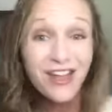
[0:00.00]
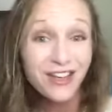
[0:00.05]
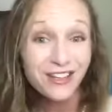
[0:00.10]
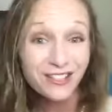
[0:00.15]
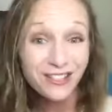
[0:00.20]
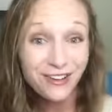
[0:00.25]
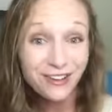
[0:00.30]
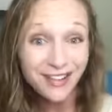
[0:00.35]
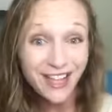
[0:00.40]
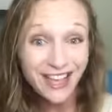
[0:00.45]

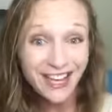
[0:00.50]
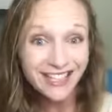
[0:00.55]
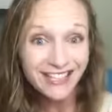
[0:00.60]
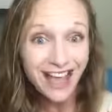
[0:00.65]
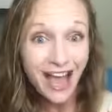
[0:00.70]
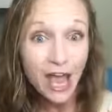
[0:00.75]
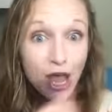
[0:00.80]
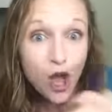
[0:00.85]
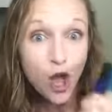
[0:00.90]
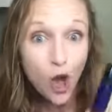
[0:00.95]
So ladies,
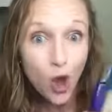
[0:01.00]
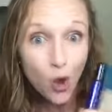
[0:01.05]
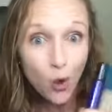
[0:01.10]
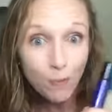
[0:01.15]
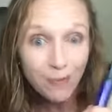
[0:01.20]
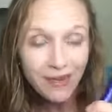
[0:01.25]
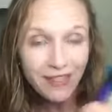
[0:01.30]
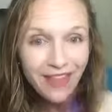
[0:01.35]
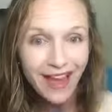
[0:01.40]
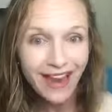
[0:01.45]
I
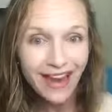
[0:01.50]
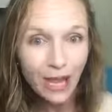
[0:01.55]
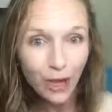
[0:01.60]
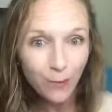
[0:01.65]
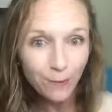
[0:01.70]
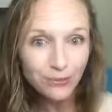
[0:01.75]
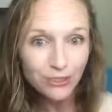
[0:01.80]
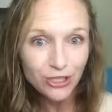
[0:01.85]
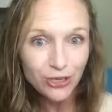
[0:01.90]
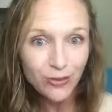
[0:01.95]
hope that
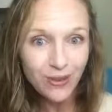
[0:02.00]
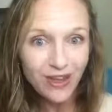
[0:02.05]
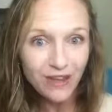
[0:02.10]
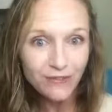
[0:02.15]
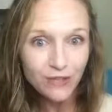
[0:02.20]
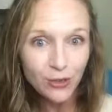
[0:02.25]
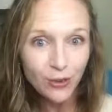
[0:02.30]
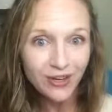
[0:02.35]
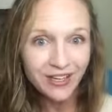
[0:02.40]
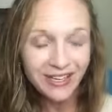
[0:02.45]
helps you
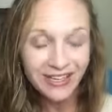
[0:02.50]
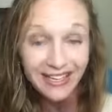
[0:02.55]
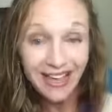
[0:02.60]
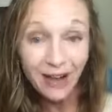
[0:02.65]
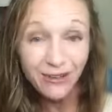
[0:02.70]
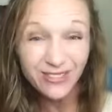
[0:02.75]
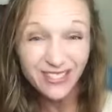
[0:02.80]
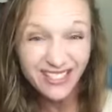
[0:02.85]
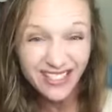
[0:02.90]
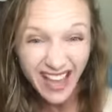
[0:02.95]
if you are getting
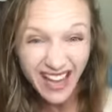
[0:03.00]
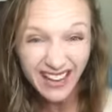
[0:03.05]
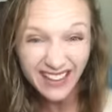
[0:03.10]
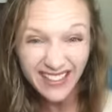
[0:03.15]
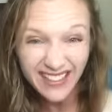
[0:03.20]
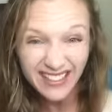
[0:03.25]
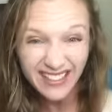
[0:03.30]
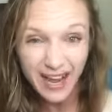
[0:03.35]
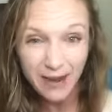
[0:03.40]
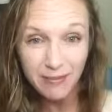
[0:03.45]
outside
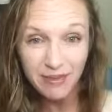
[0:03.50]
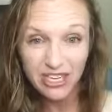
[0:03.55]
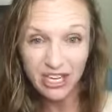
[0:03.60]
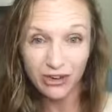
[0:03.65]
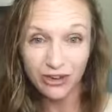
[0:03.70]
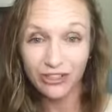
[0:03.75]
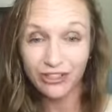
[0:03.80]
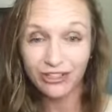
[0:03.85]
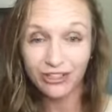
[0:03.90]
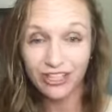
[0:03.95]
at this time of
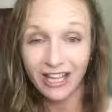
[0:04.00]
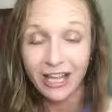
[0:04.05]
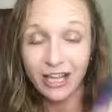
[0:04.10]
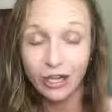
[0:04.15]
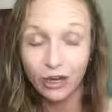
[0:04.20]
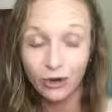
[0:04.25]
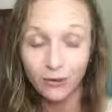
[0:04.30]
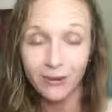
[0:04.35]
year and you're like,